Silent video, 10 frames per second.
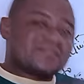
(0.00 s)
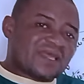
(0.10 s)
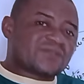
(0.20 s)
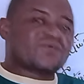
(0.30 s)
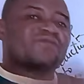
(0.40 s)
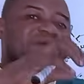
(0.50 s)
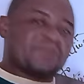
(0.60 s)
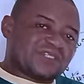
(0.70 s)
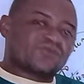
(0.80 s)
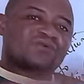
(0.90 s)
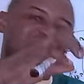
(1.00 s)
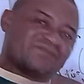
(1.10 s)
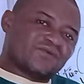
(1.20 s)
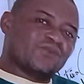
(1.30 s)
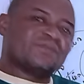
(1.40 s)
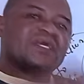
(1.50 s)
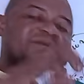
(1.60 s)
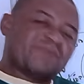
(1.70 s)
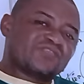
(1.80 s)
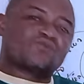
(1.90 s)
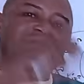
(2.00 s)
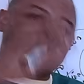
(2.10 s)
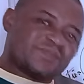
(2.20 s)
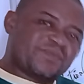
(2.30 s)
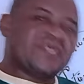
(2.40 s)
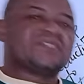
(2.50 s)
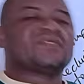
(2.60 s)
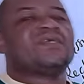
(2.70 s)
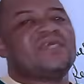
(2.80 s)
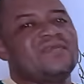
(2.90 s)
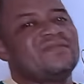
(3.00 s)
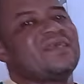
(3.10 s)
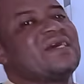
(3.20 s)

Takes up a particular volume, particular space in the